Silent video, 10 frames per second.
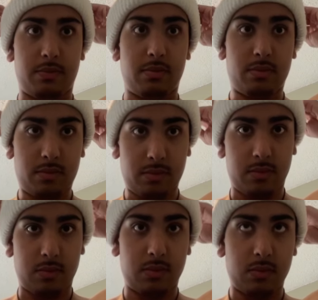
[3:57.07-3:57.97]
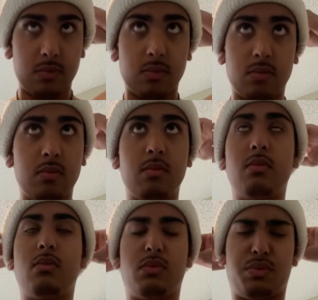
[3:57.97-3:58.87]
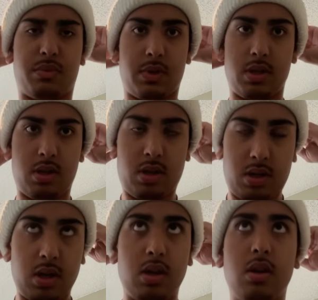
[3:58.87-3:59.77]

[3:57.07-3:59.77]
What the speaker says: [no speech]